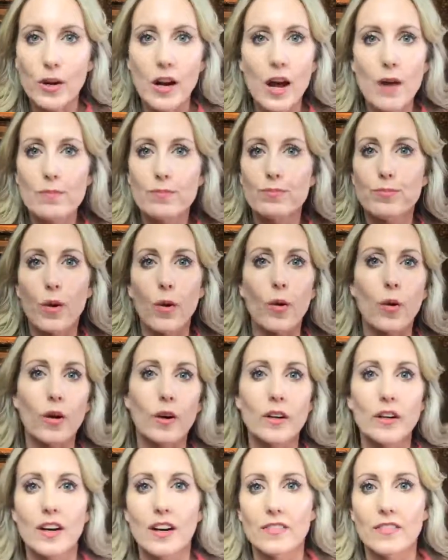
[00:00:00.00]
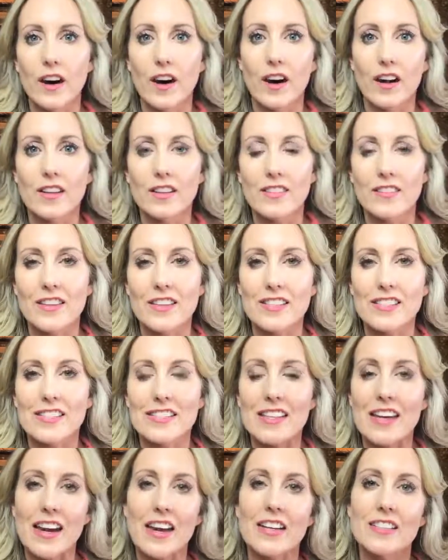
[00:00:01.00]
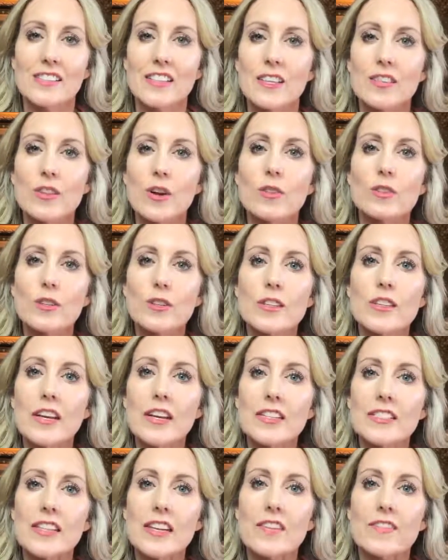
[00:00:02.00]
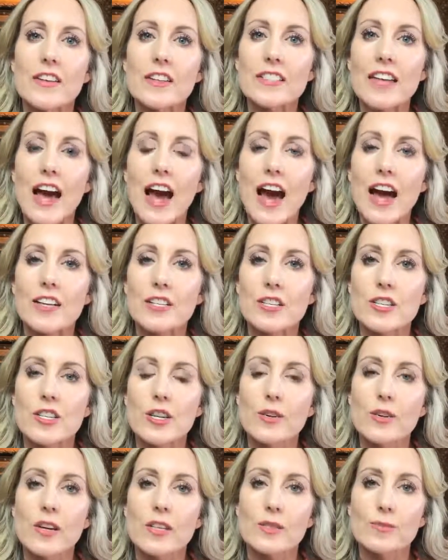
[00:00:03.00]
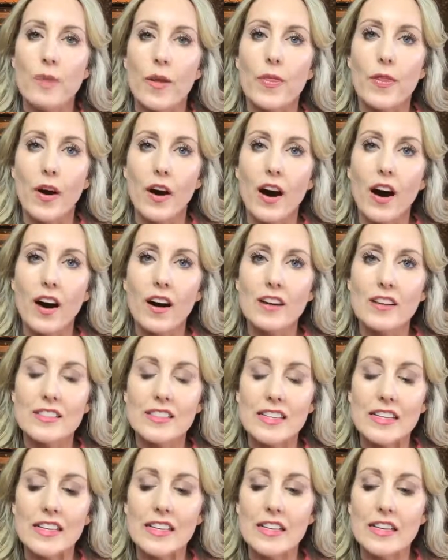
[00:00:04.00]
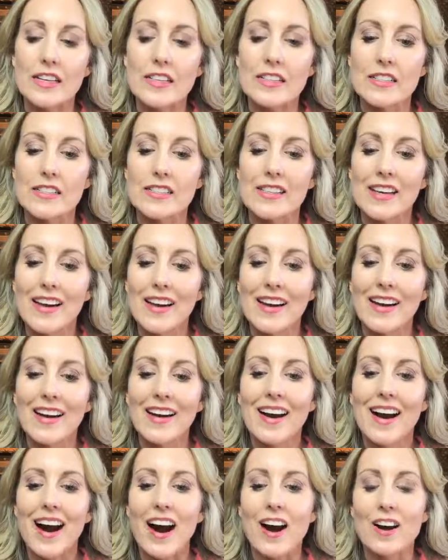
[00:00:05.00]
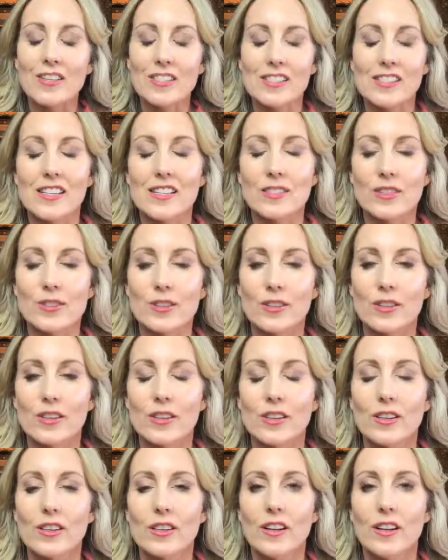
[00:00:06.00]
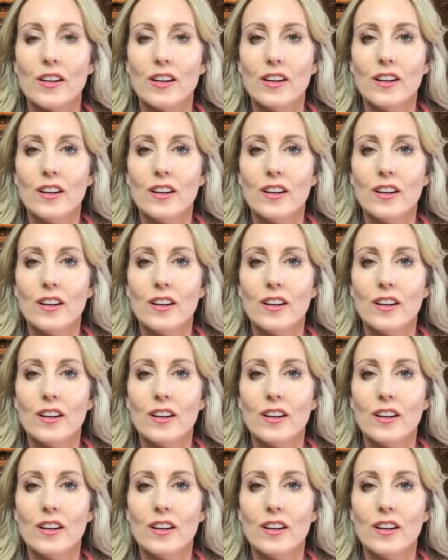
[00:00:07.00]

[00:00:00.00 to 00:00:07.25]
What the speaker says: we're not born of all of these things. That those are things that have attached to us, but the heart is our central